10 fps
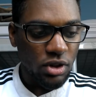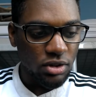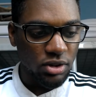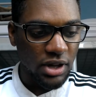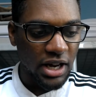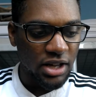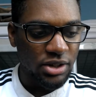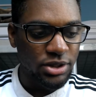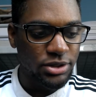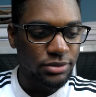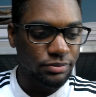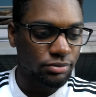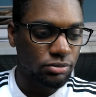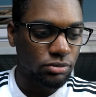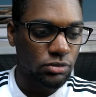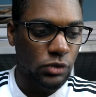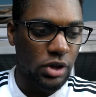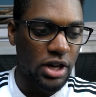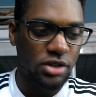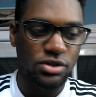Lukaku
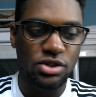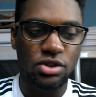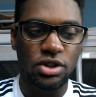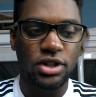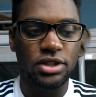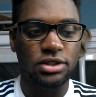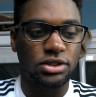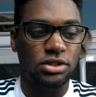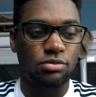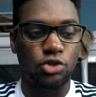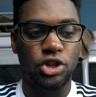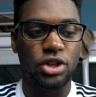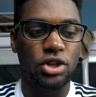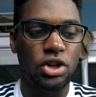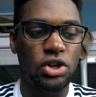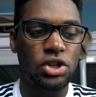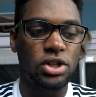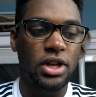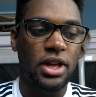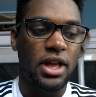scored a pretty good goal,
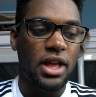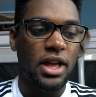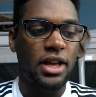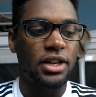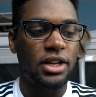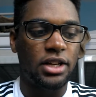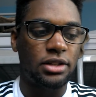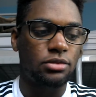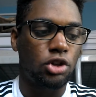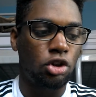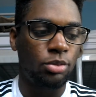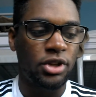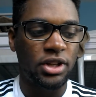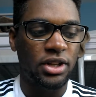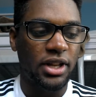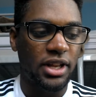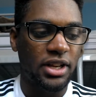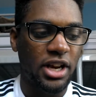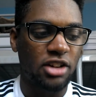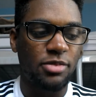and Coleman and
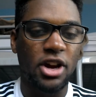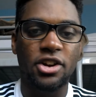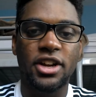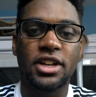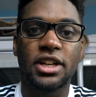Gareth Barry.